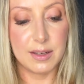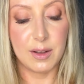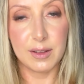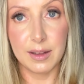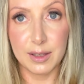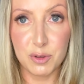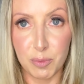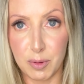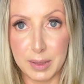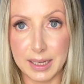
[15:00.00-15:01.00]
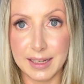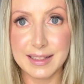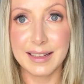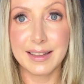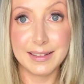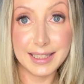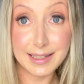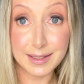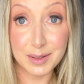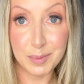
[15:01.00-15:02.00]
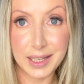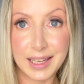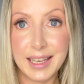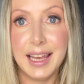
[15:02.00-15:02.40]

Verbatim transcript: not like super mini it's like a decent mini